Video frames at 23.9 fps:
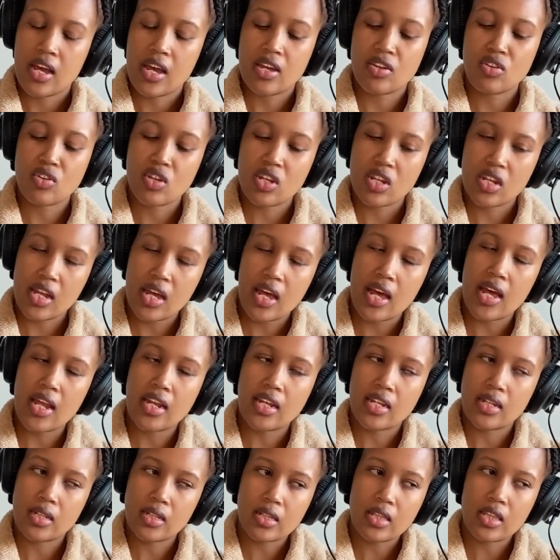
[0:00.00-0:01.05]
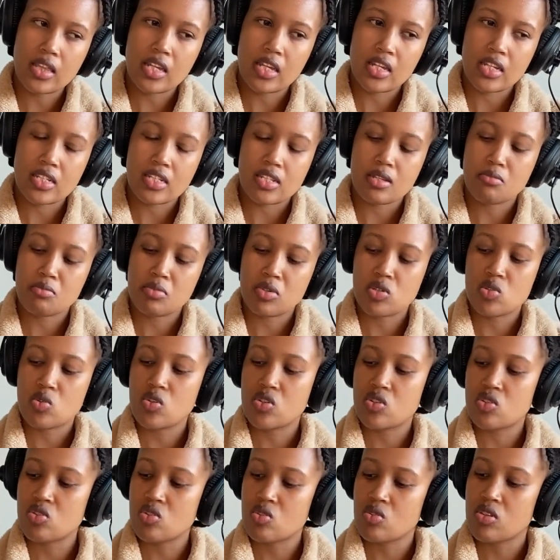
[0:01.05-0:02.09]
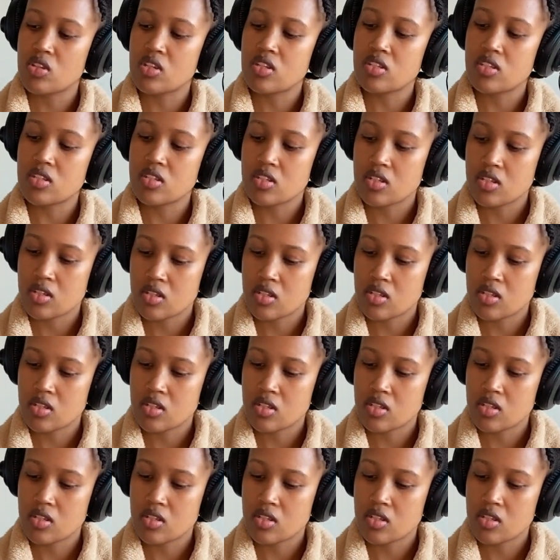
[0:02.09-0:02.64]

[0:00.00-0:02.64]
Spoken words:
and you can add little things in between. So these,